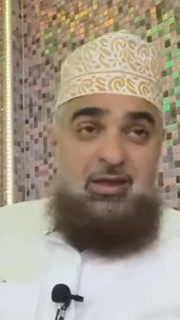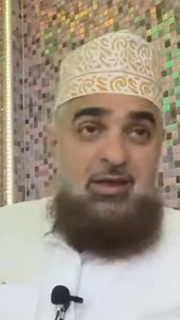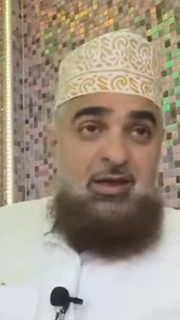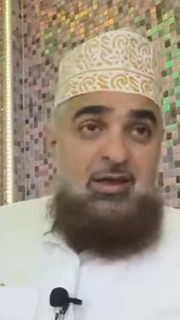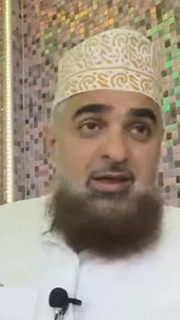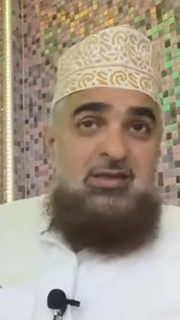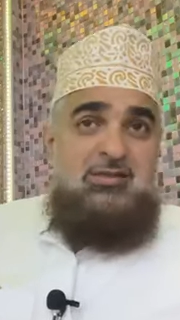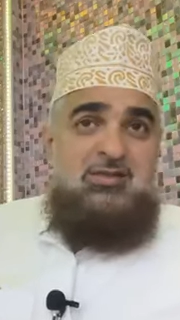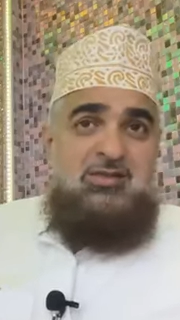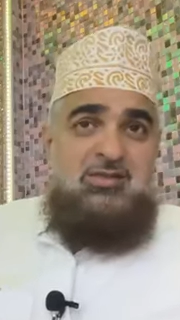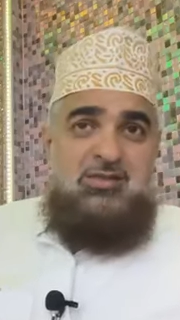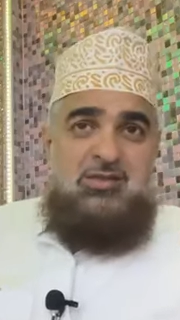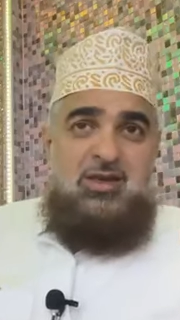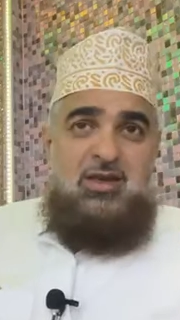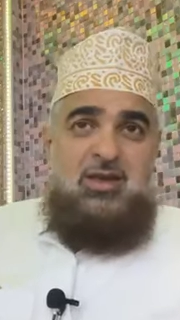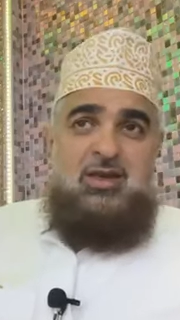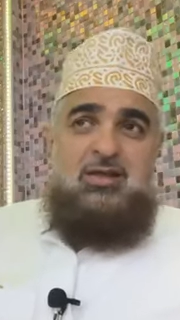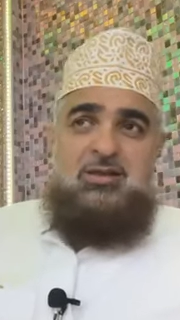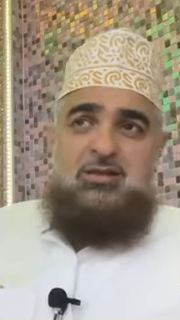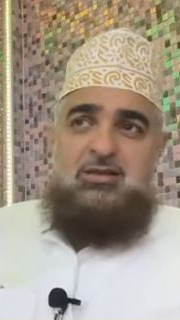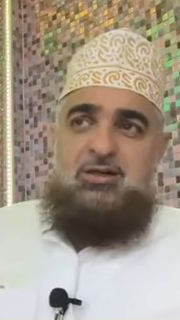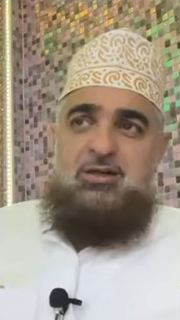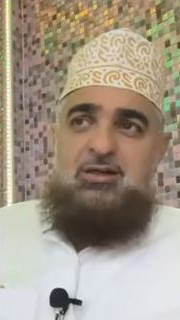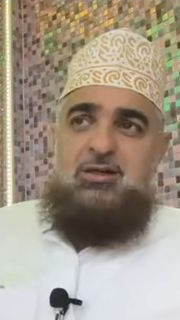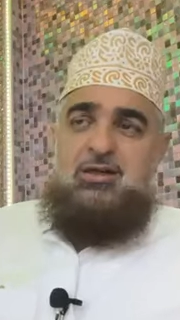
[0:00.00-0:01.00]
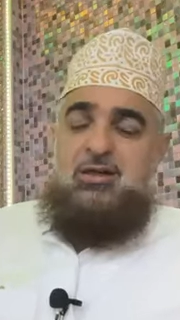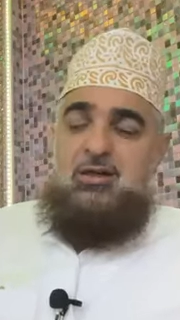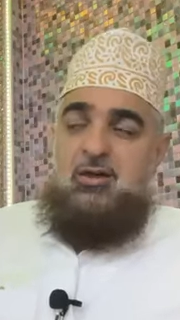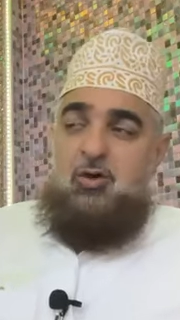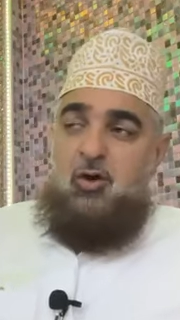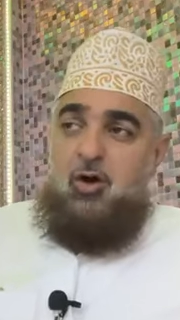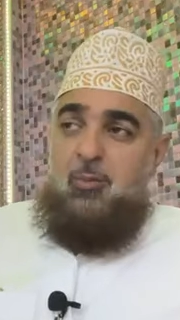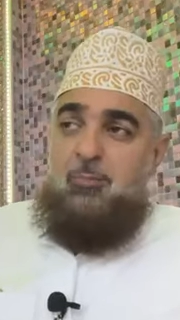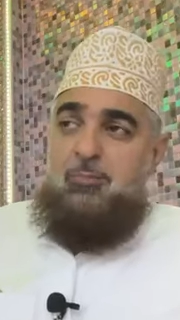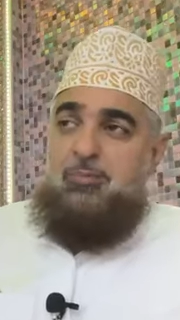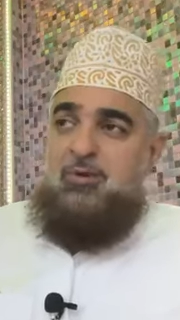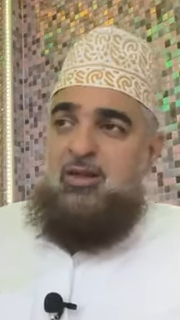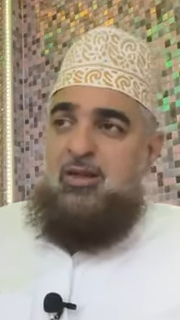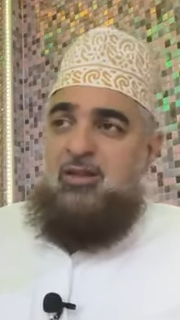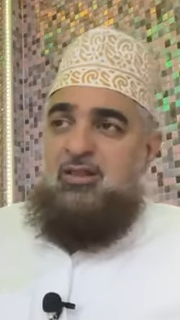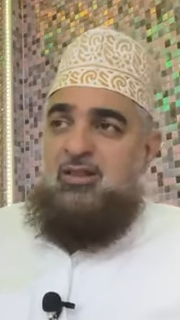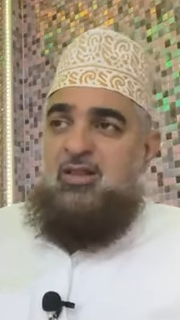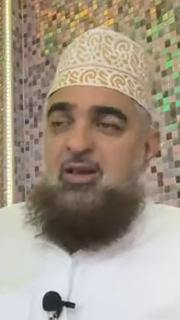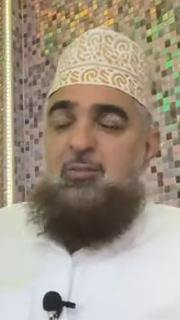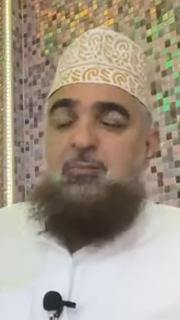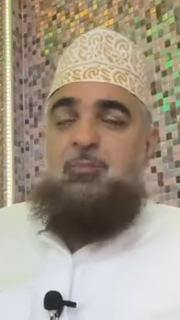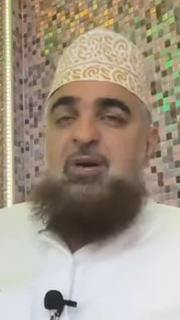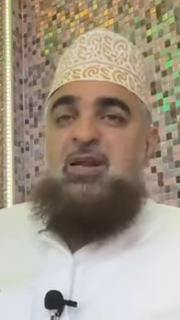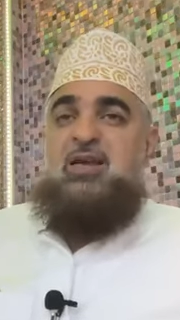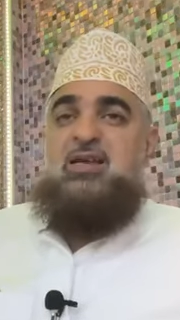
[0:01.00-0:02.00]
he
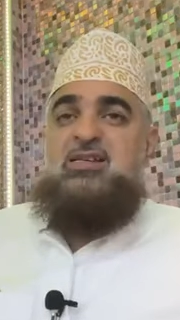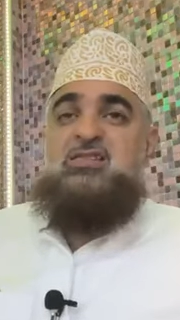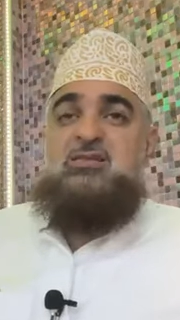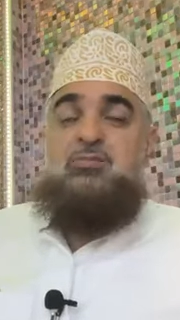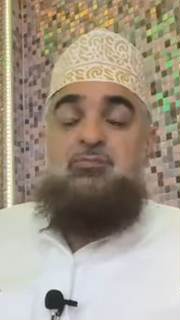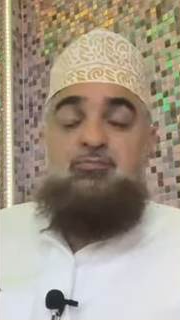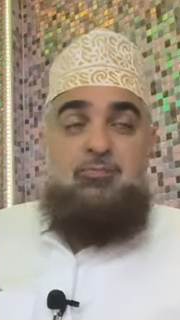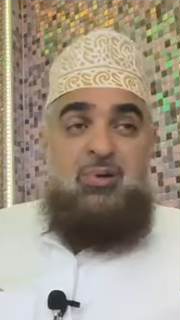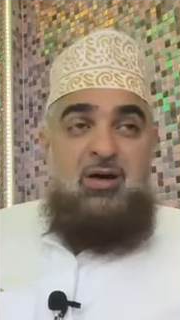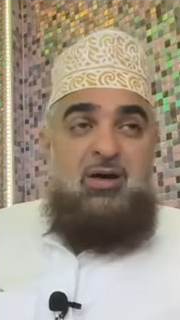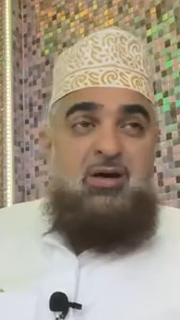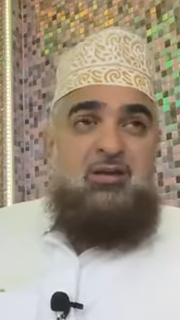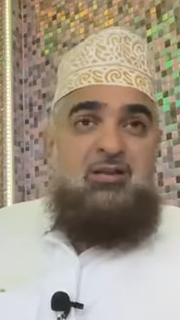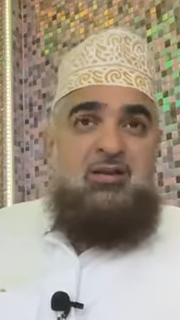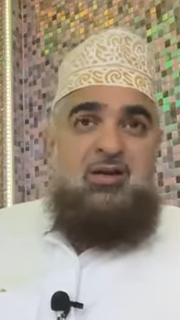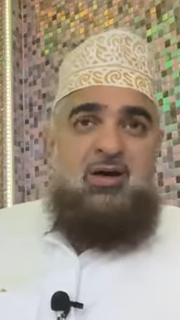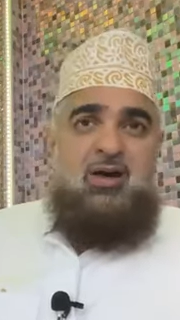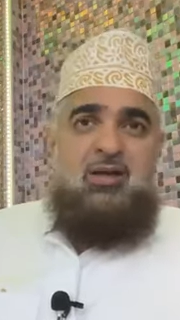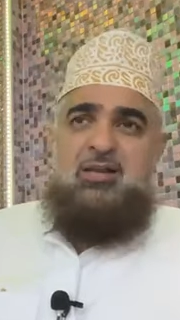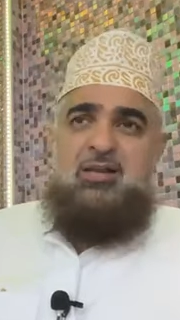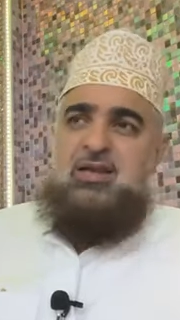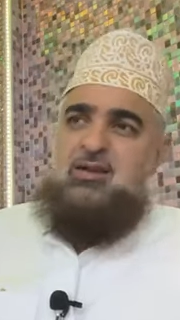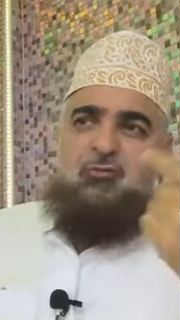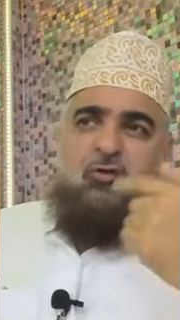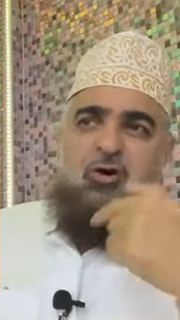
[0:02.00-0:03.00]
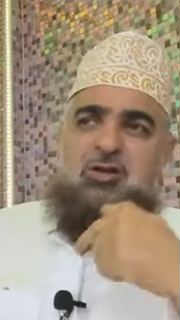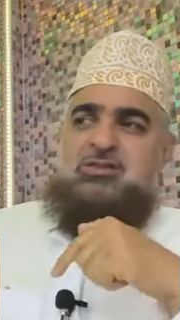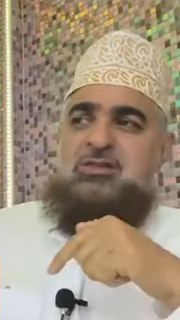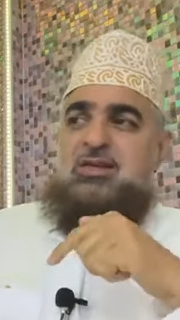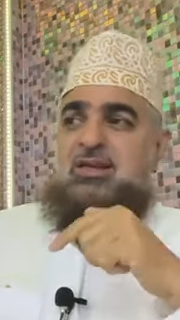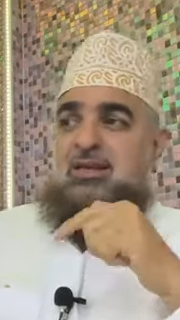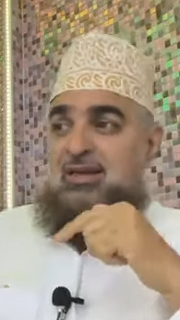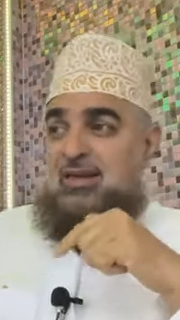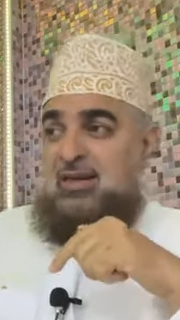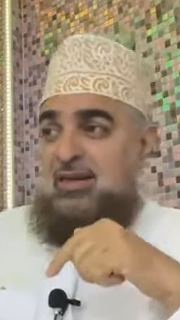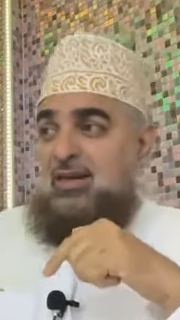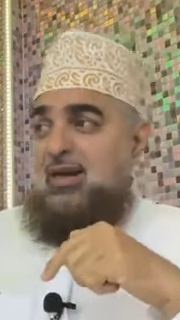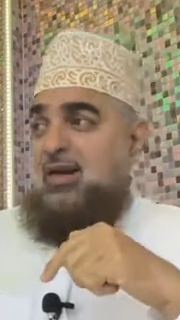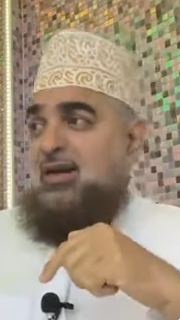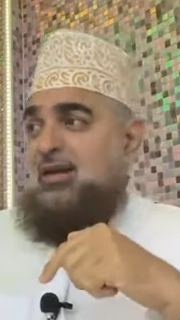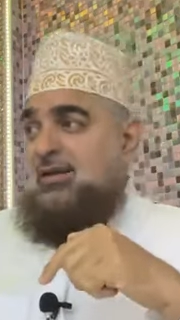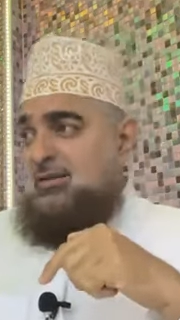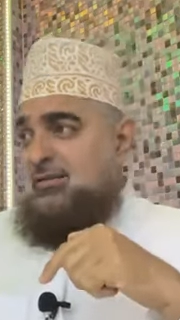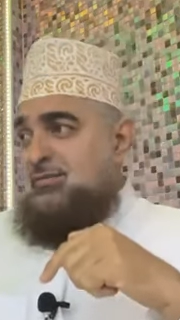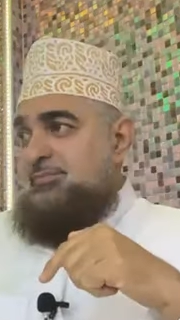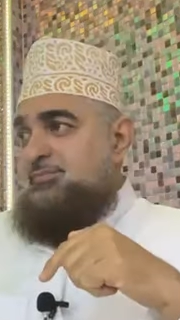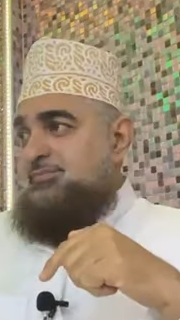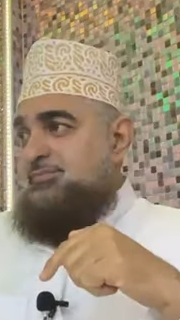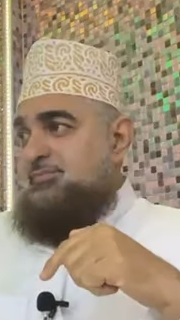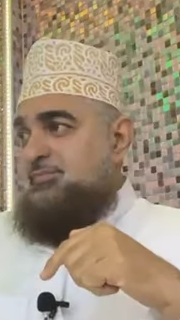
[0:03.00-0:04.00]
opted the place Baghdad. He was in
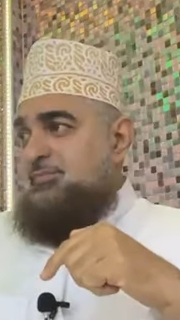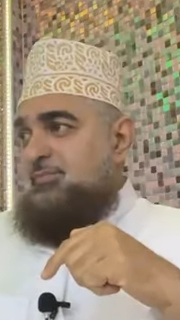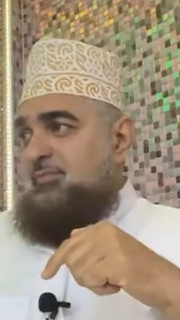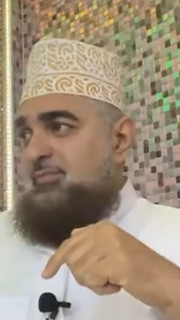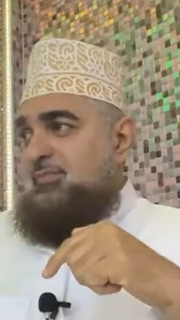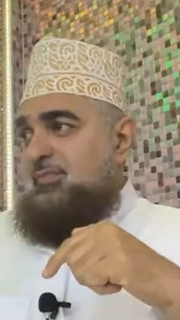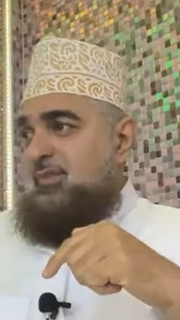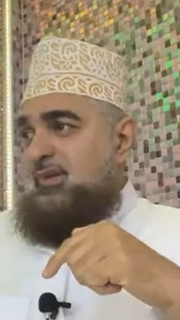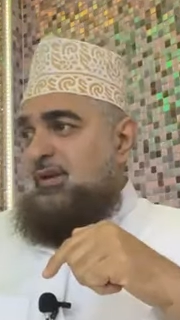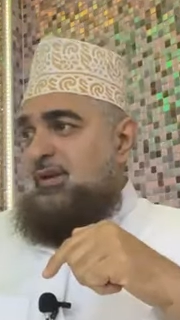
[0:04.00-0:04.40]
Iran.